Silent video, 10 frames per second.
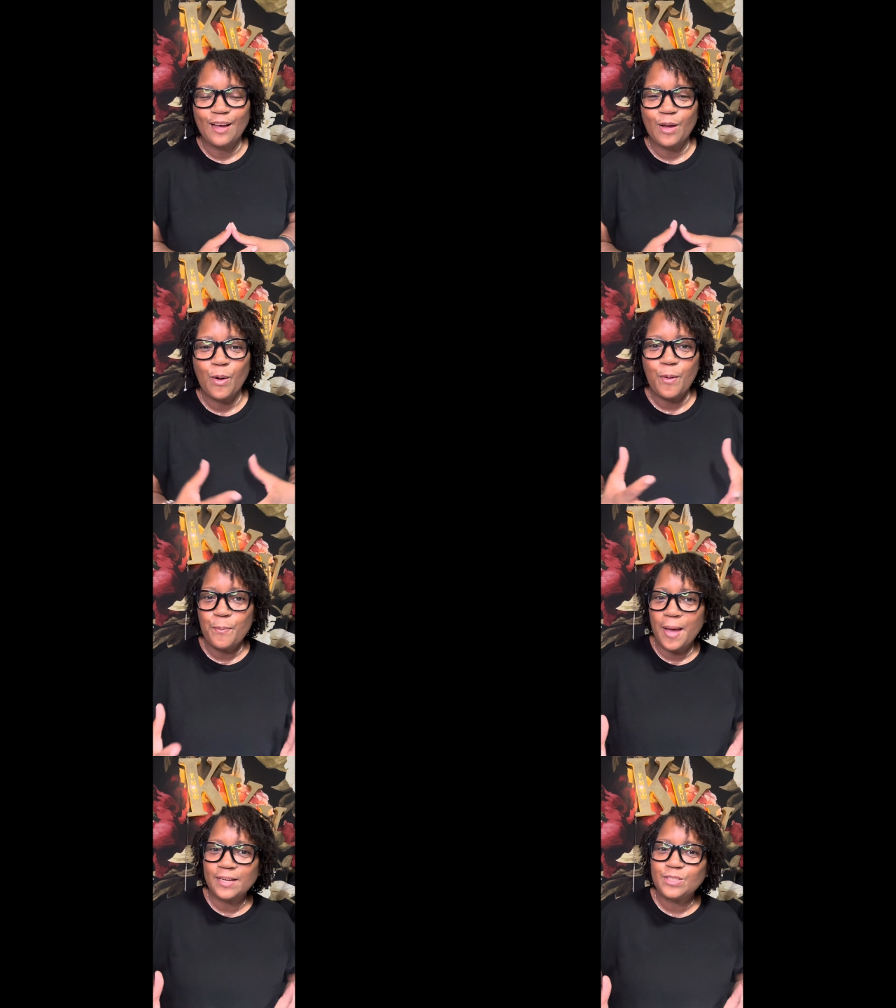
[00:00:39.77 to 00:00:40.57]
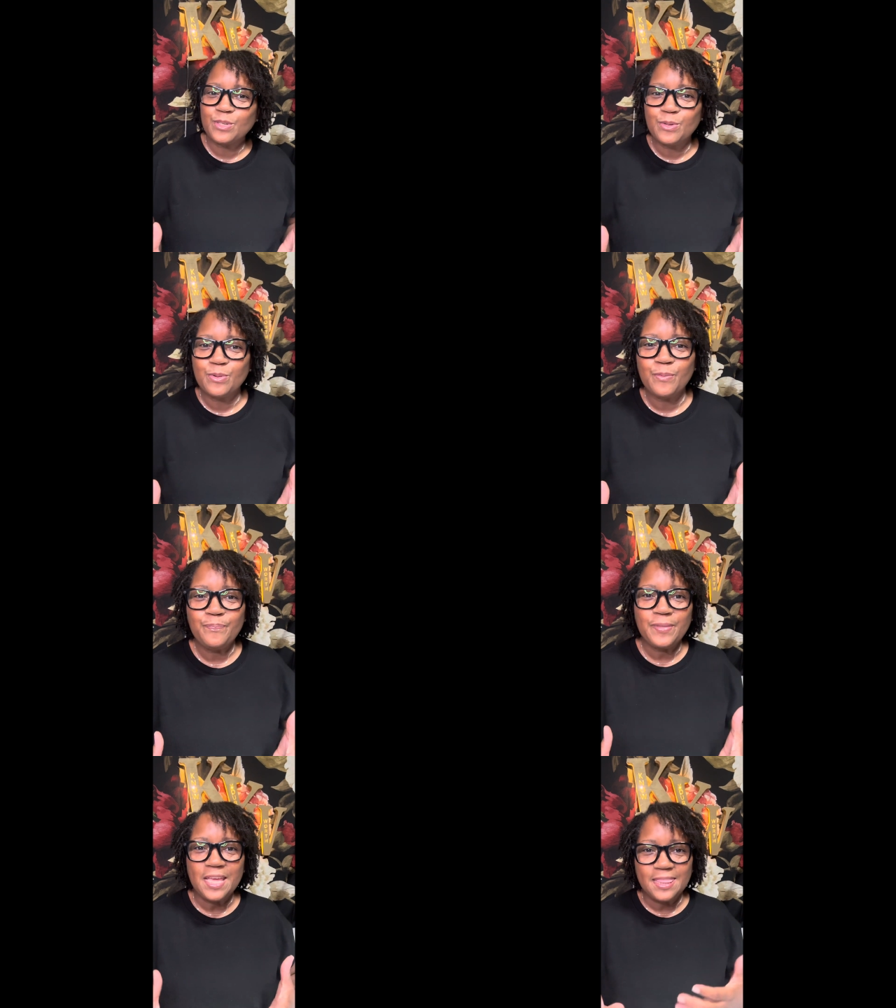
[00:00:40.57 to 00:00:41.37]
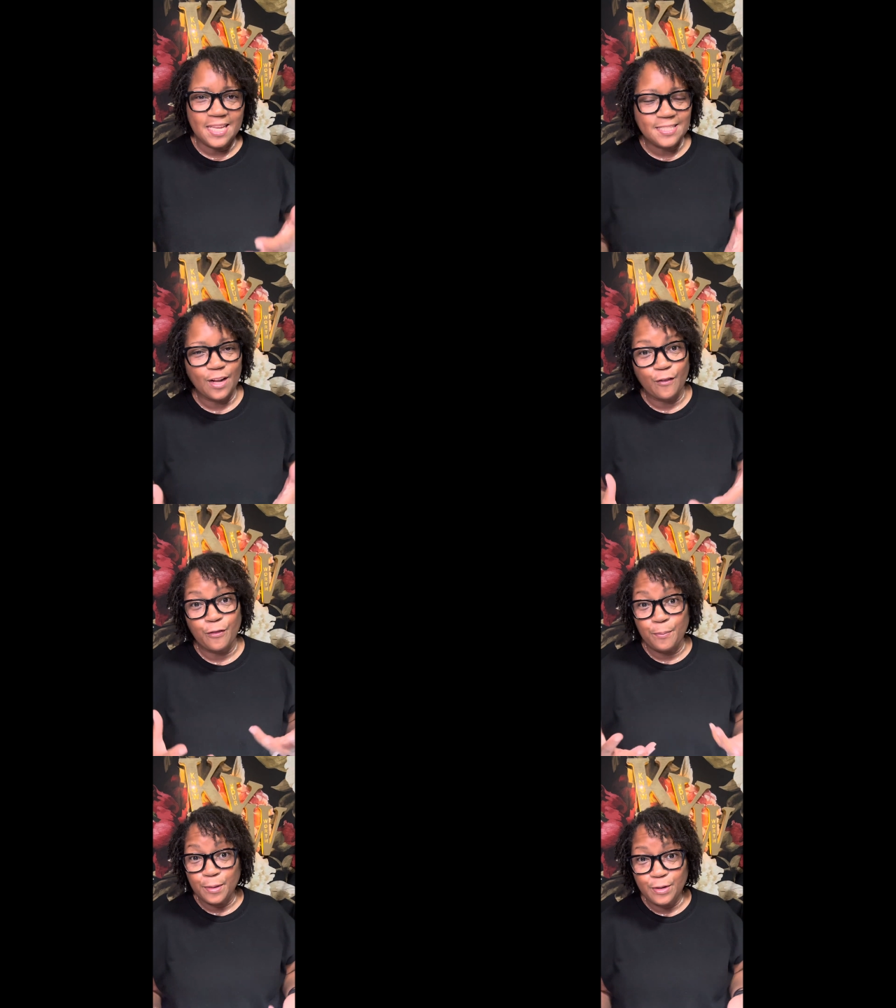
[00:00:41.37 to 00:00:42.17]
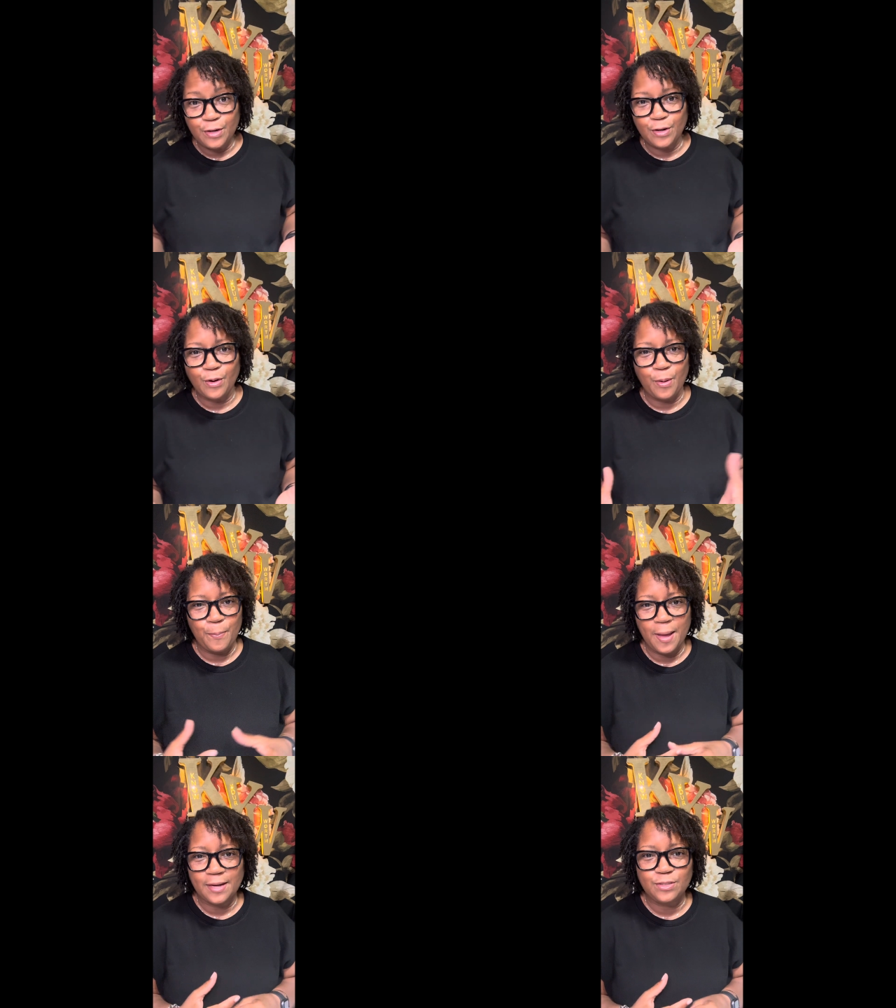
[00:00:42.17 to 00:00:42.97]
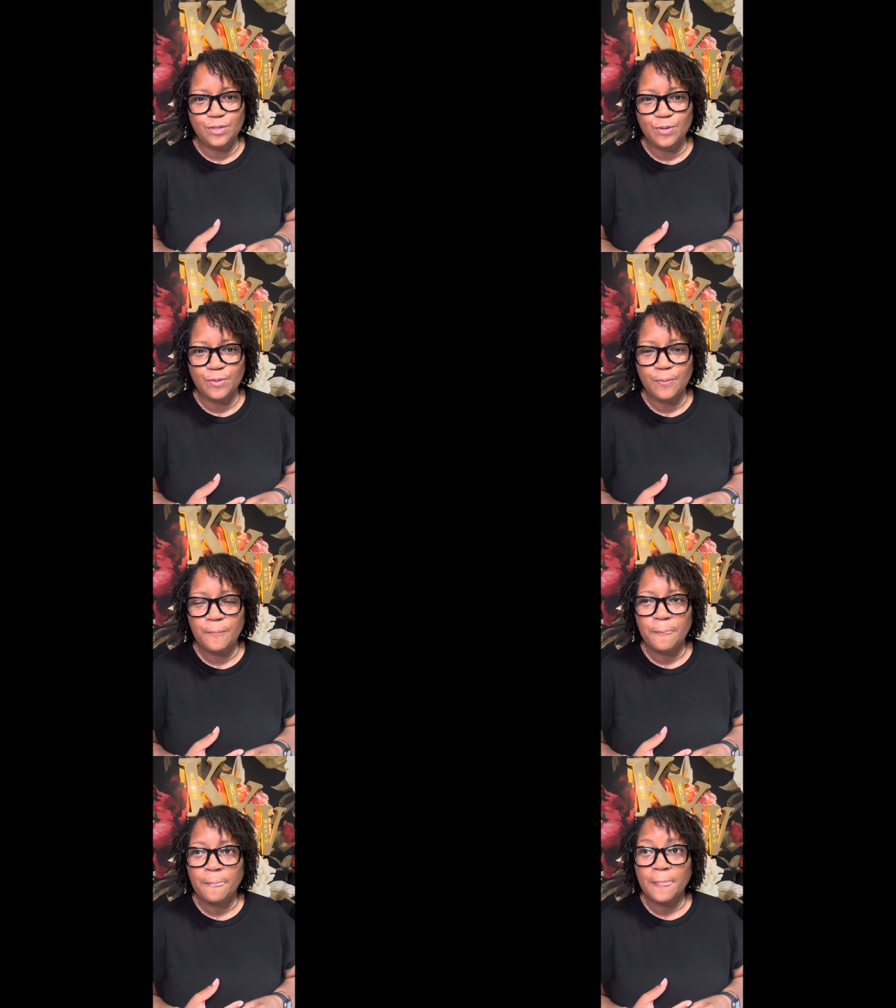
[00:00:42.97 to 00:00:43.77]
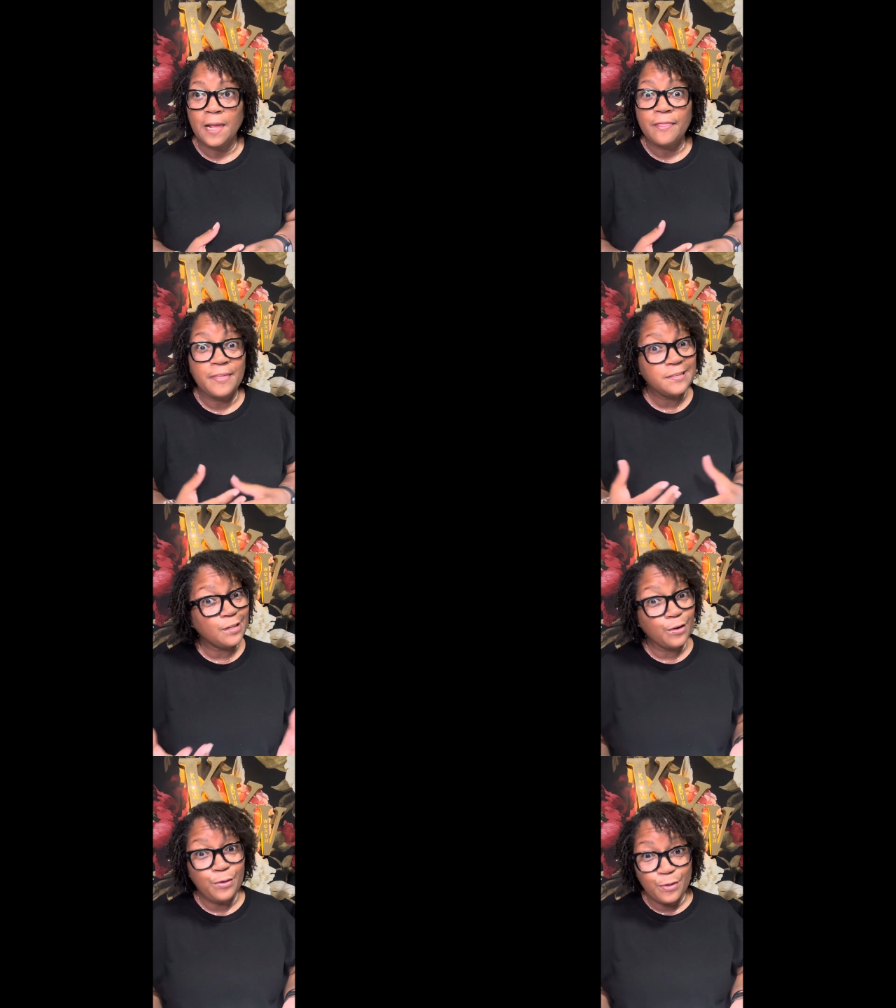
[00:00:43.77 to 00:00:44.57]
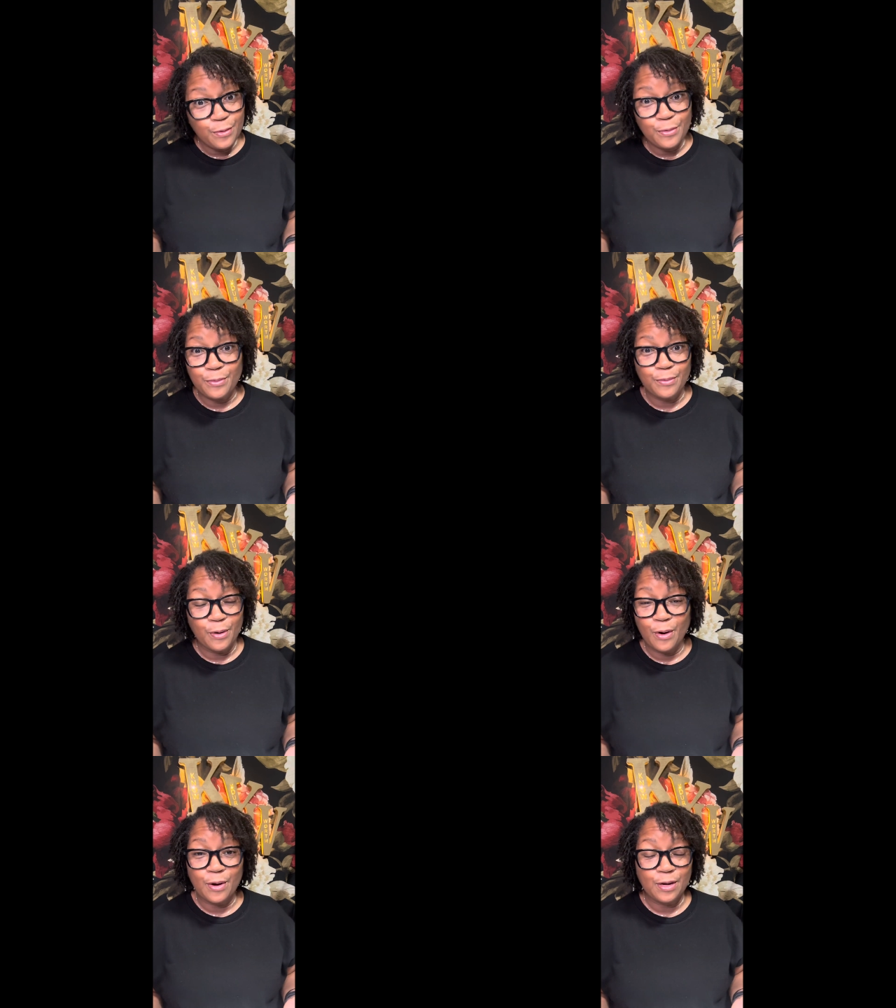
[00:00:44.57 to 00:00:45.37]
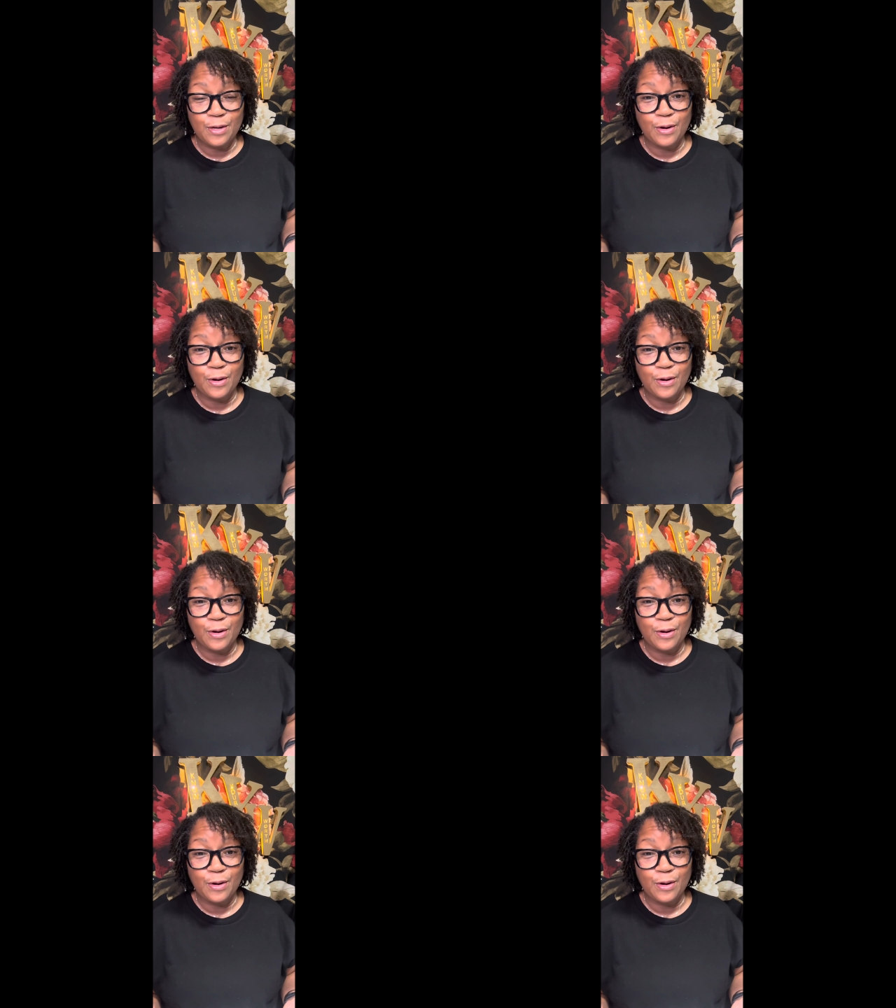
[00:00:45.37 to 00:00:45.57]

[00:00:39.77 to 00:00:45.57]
Going back to things that are familiar, going back to things that are new, or,